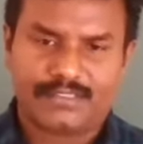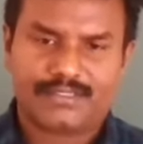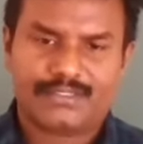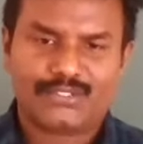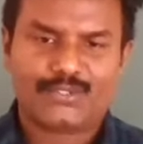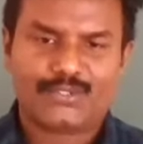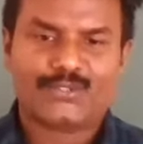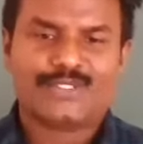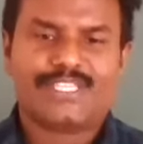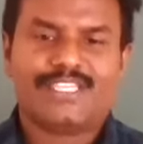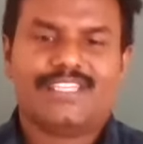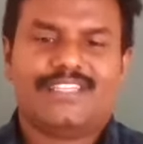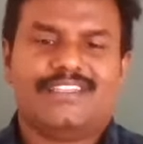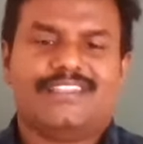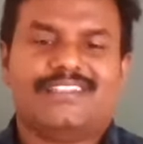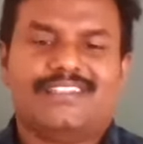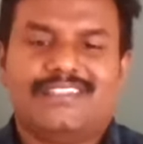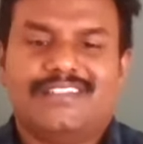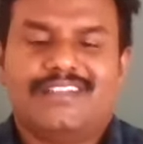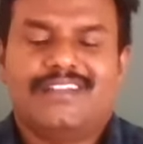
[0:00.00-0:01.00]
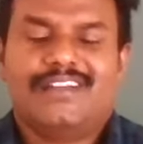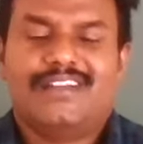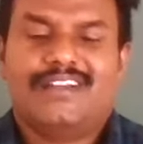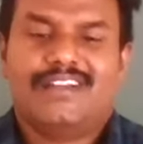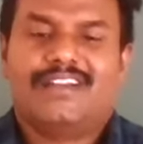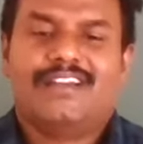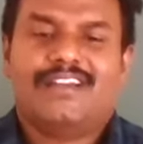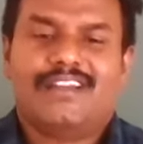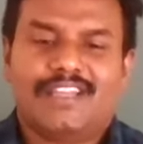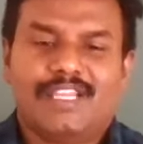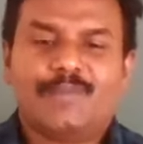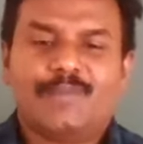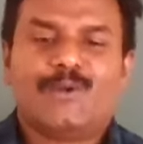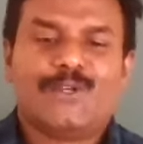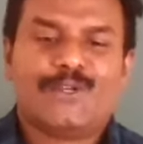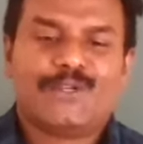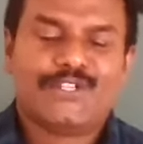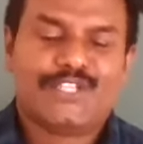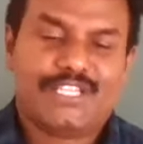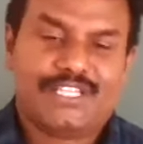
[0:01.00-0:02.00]
So, see here,
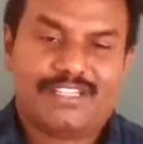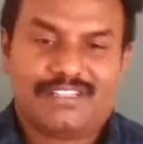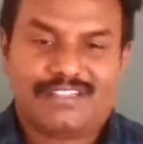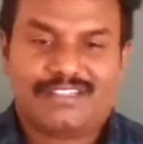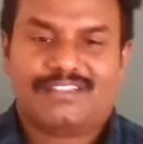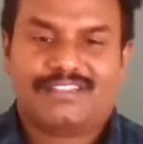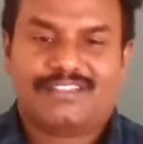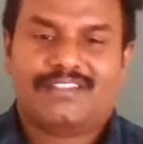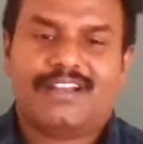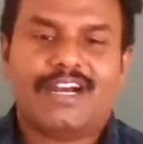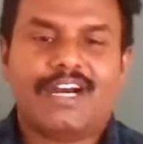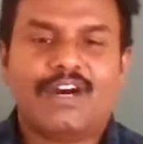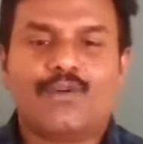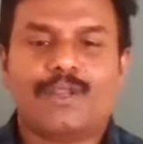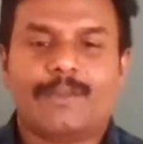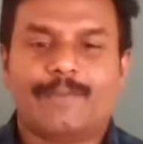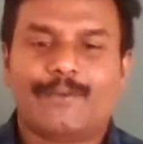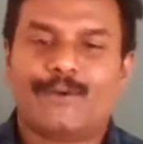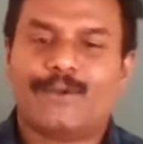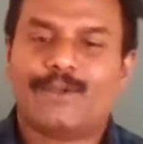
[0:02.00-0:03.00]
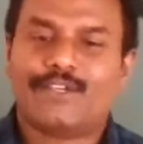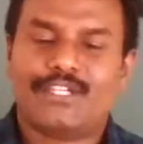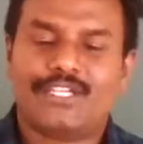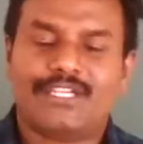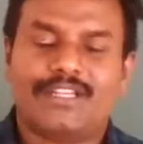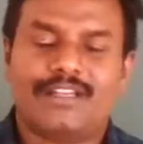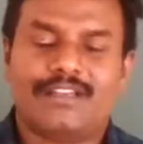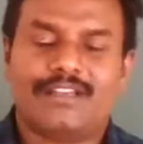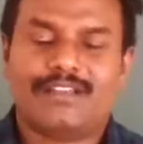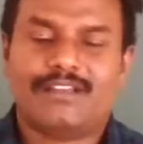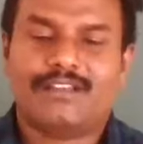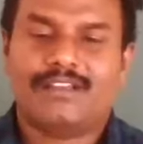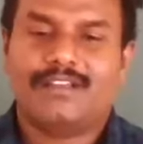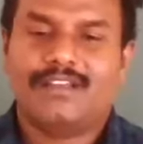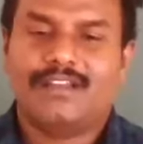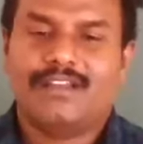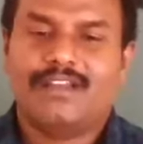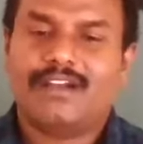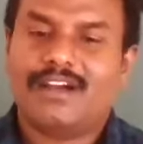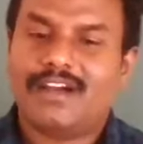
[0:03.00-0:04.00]
reproduction, how reproduction
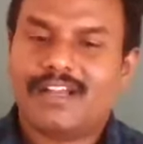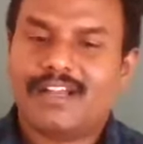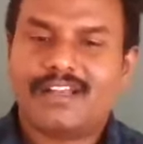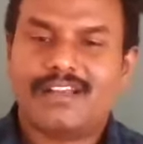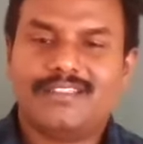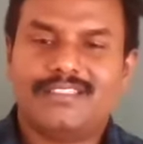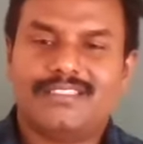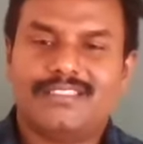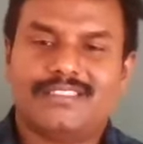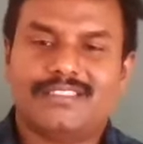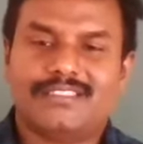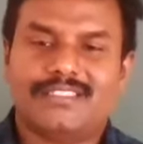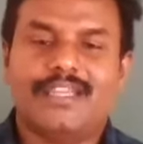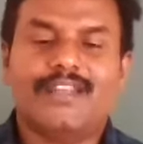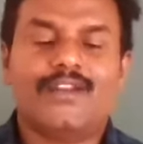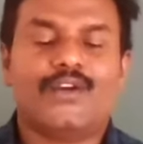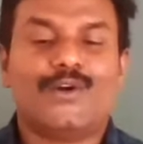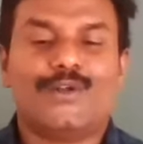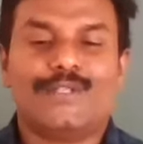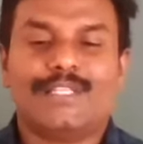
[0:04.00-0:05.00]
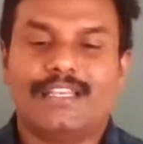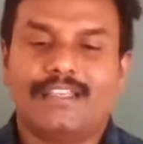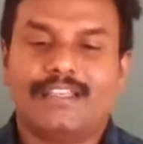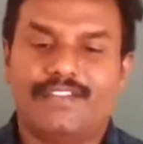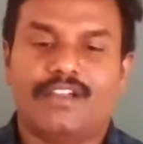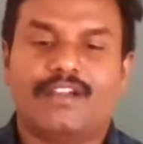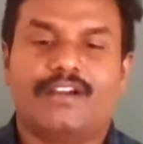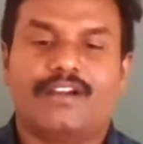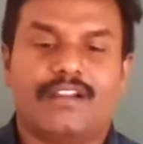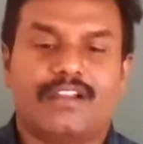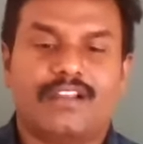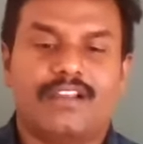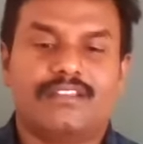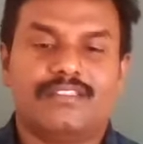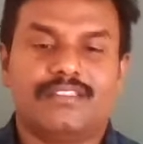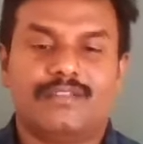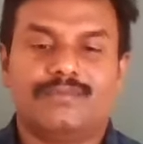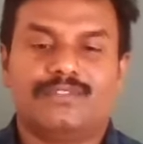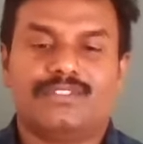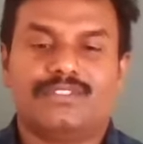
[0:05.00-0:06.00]
occurs in all the living
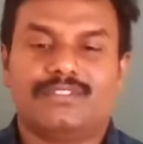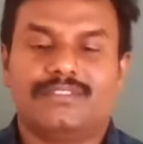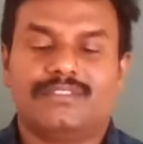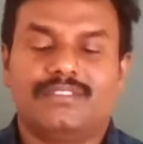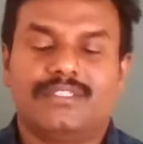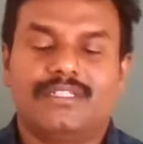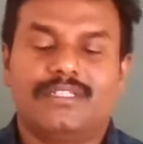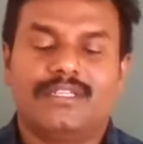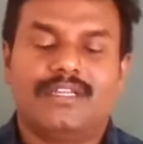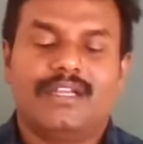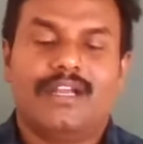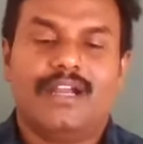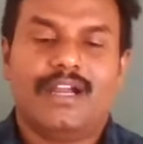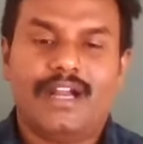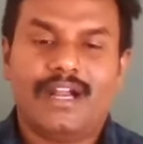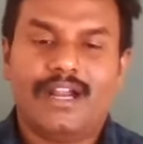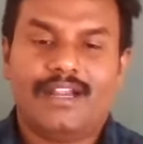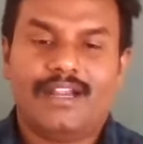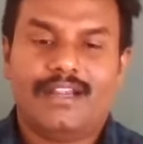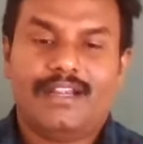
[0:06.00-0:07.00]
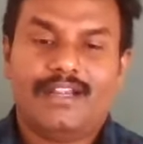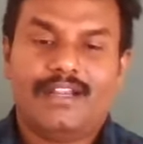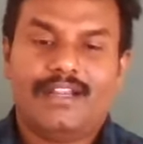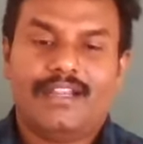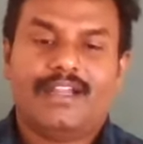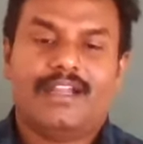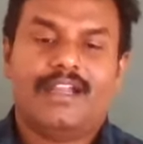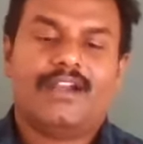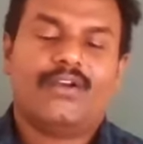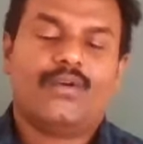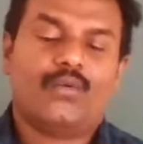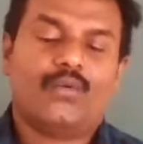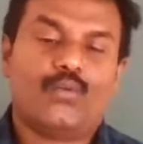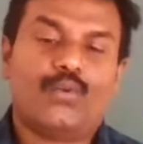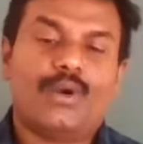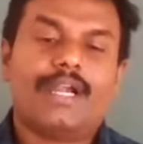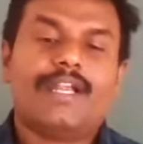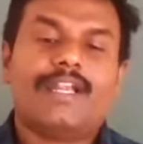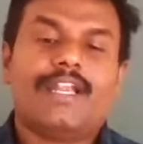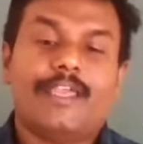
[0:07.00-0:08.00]
organisms, and
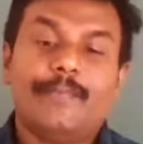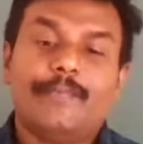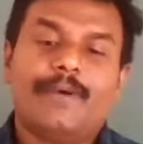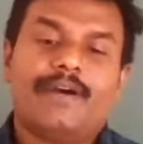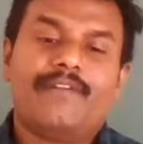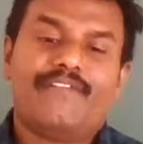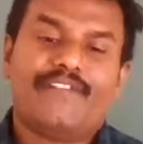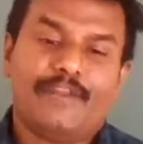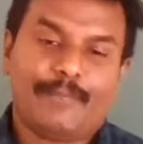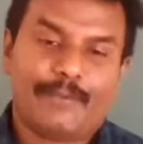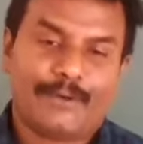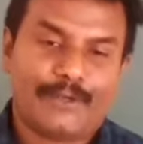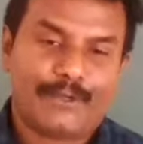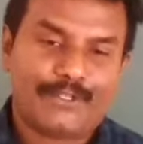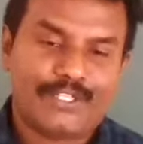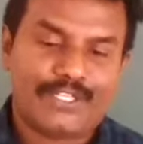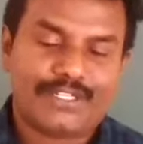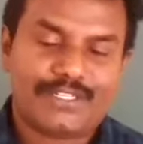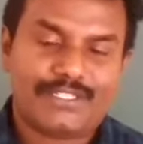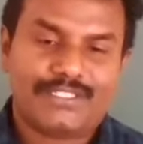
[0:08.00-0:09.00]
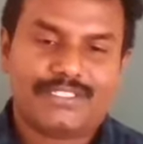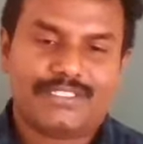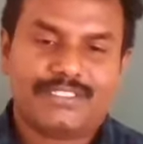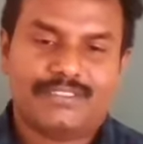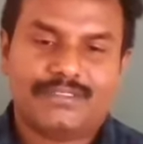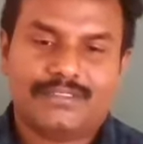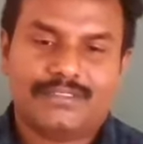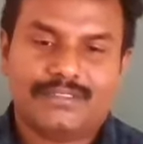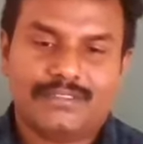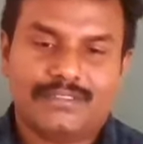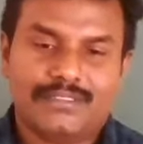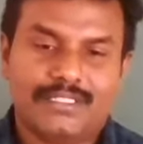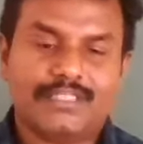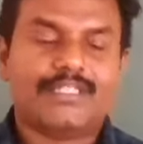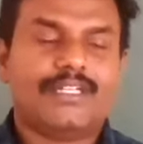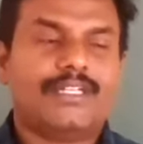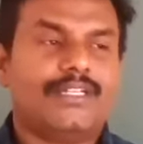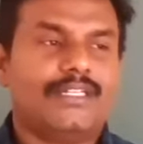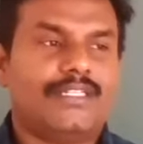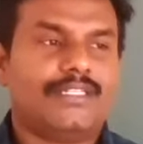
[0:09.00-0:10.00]
what type of reproductions in
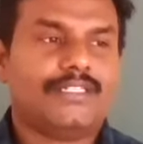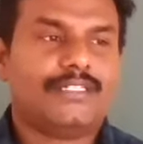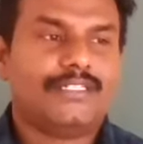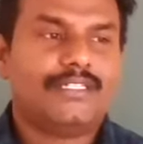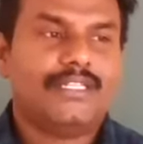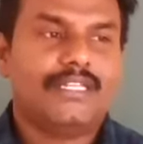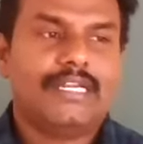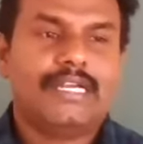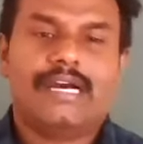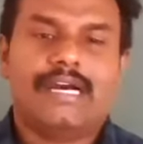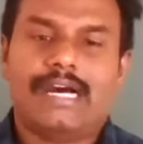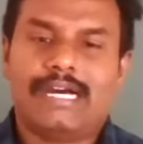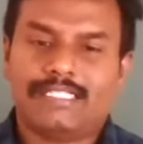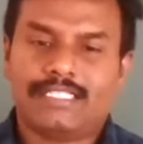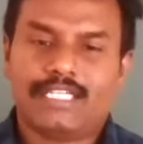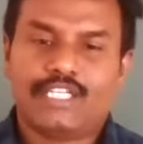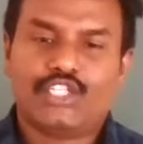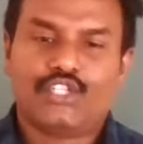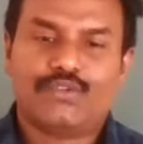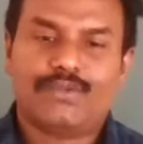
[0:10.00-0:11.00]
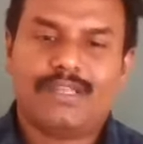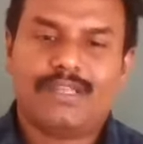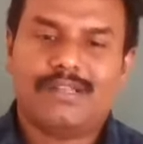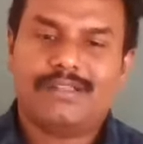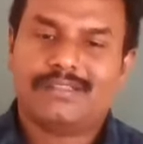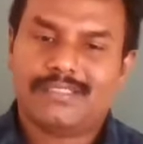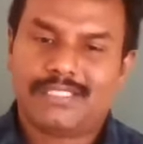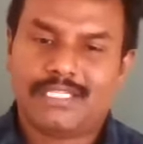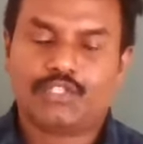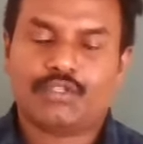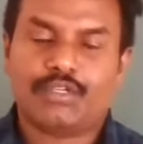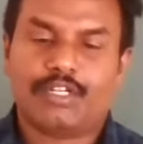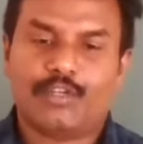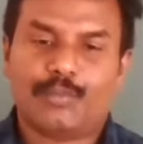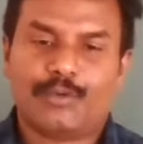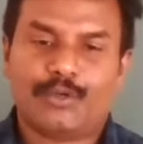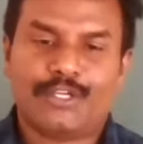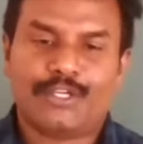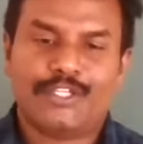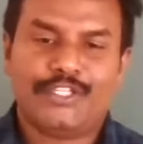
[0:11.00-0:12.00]
that asexual, sexual
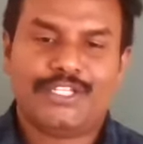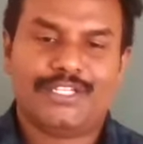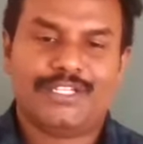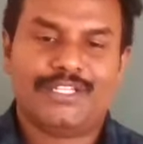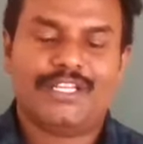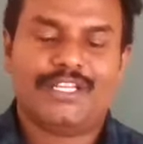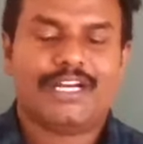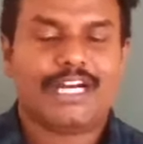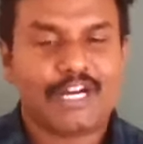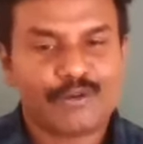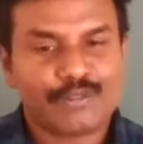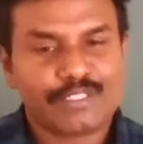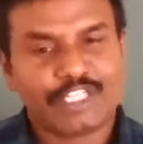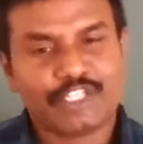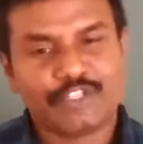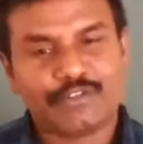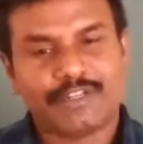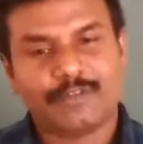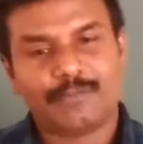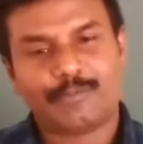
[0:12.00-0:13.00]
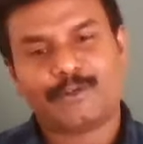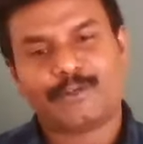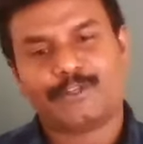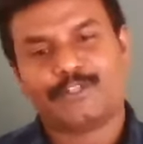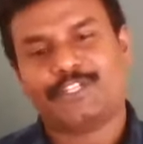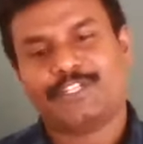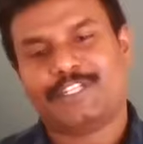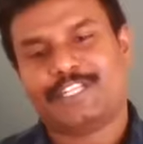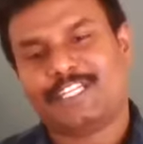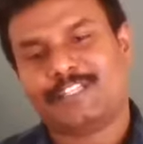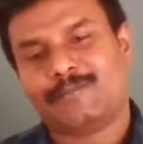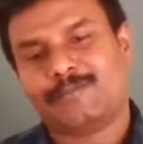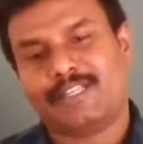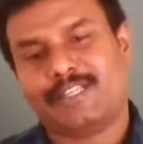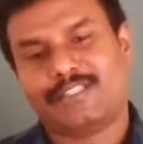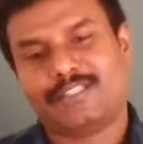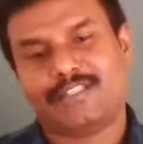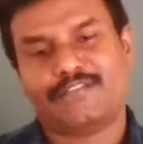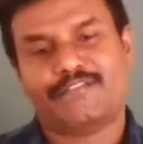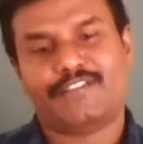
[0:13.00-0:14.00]
reproduction, how sexual reproduction takes
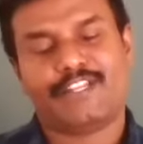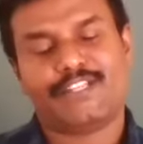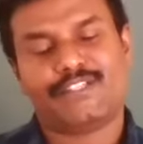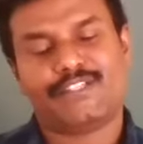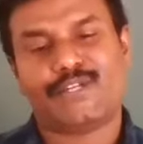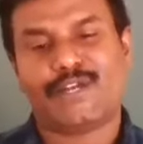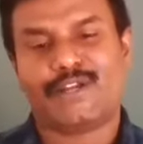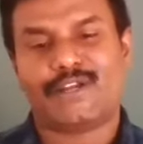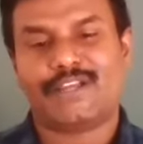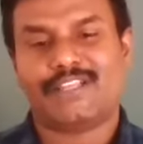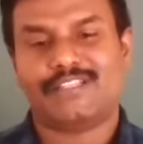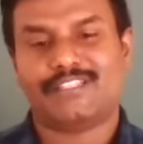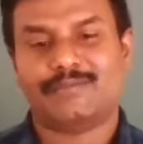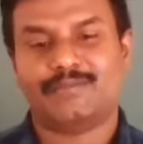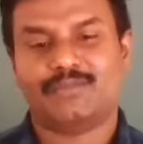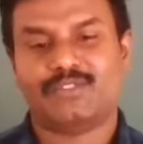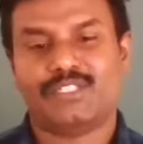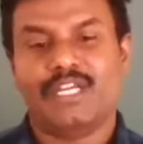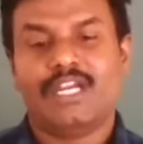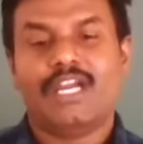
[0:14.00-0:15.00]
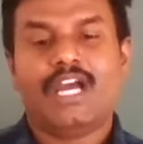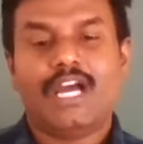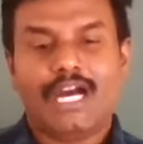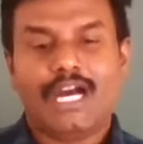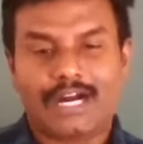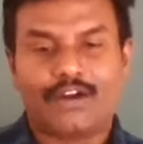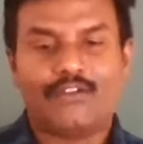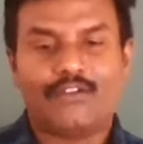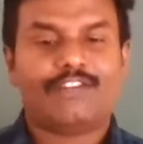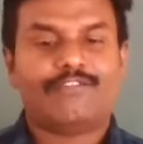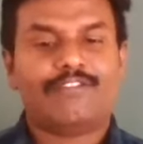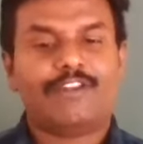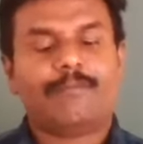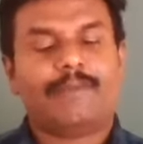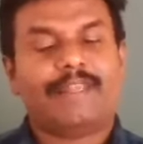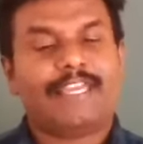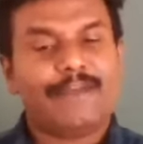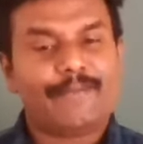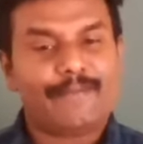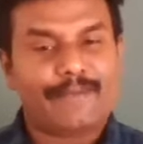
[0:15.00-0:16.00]
place in various organisms, how it will
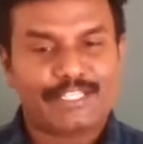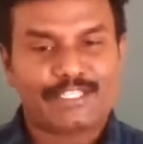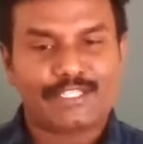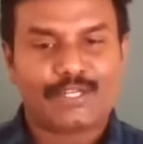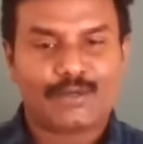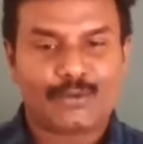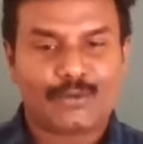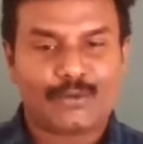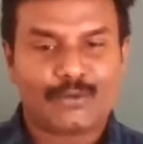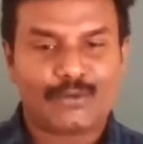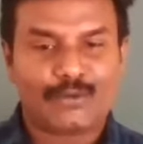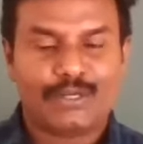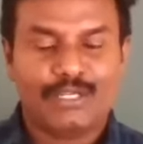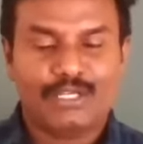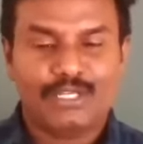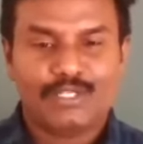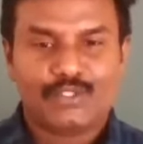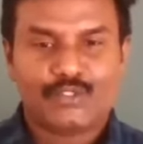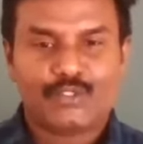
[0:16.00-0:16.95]
play a major role.